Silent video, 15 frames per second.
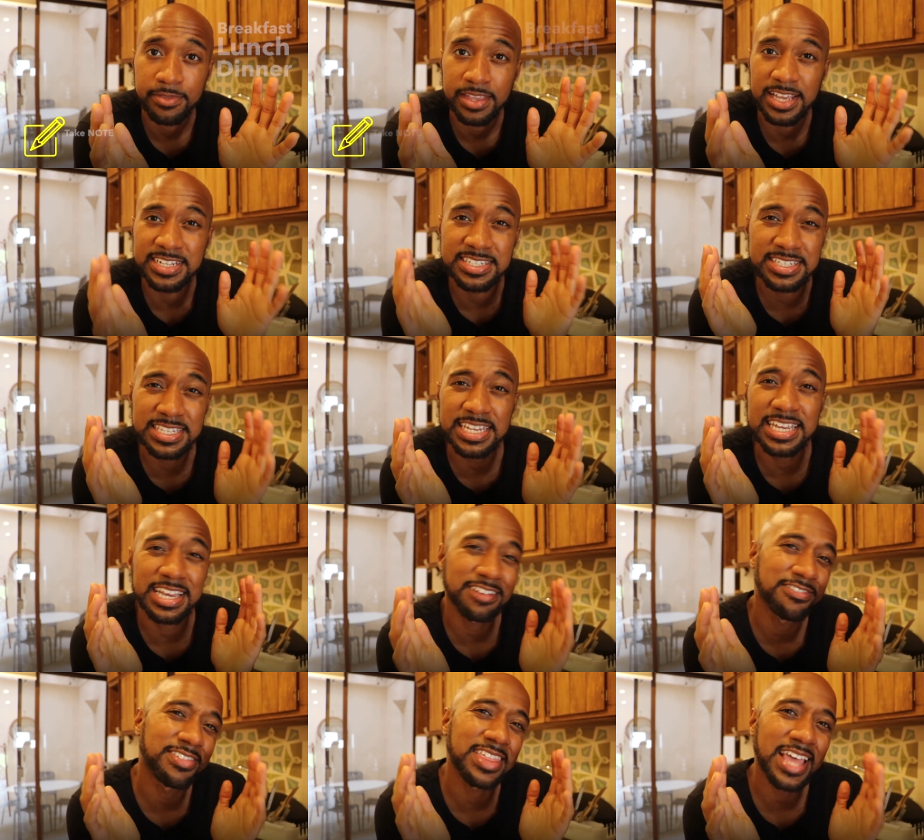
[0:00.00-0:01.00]
And see
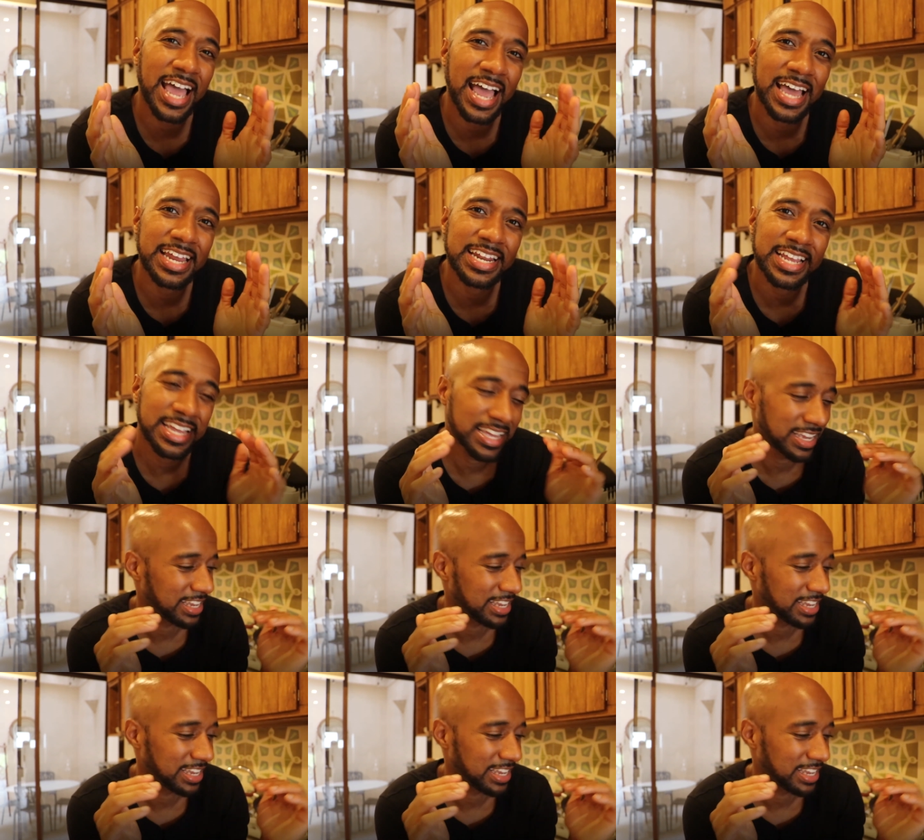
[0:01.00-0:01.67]
if that